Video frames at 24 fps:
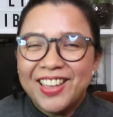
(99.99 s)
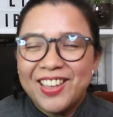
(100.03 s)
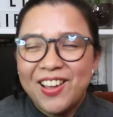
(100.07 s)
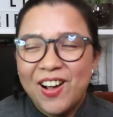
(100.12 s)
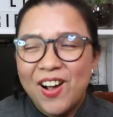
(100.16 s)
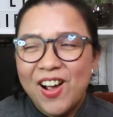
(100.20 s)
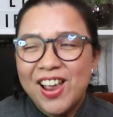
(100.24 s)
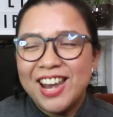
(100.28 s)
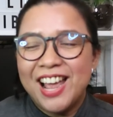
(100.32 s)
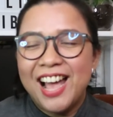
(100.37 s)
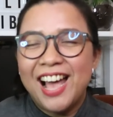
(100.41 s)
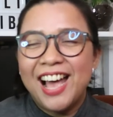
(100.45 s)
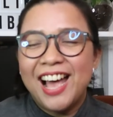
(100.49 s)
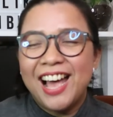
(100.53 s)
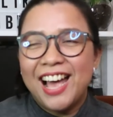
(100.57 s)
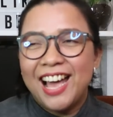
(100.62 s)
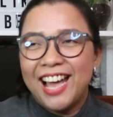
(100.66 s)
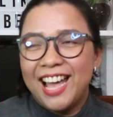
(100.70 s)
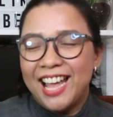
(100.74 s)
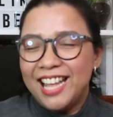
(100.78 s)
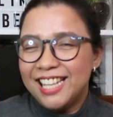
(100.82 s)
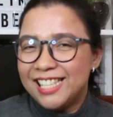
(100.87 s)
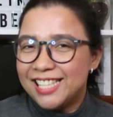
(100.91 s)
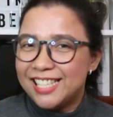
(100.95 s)
yon,
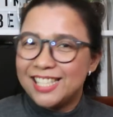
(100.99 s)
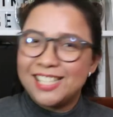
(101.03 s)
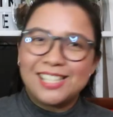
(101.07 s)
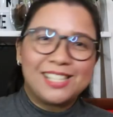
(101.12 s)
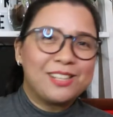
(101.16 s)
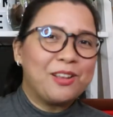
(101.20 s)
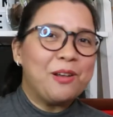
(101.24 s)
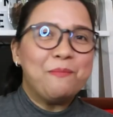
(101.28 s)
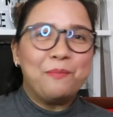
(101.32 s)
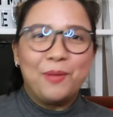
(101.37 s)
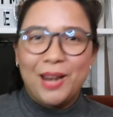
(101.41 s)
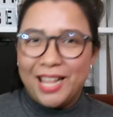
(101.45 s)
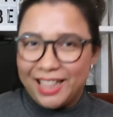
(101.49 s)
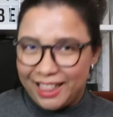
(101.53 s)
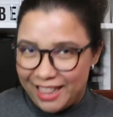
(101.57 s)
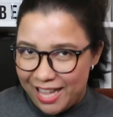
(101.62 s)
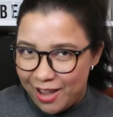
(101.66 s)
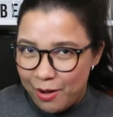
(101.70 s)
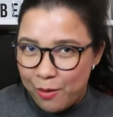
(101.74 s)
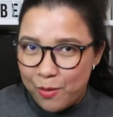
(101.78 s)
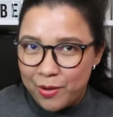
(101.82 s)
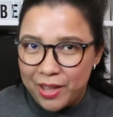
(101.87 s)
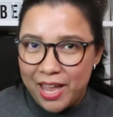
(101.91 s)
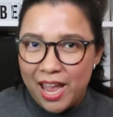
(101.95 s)
uh, it's
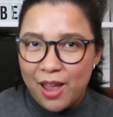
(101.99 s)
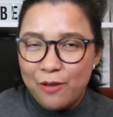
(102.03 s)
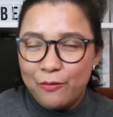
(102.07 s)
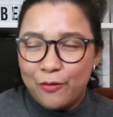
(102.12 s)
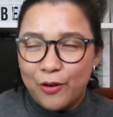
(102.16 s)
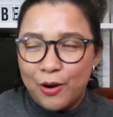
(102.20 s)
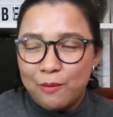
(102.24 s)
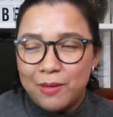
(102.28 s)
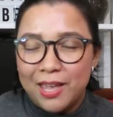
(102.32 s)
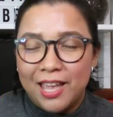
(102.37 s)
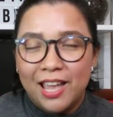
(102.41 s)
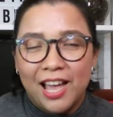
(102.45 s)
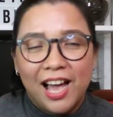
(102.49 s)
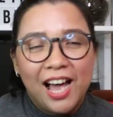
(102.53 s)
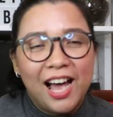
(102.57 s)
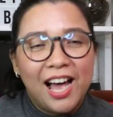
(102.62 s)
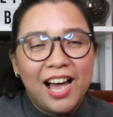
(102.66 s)
completely okay for me.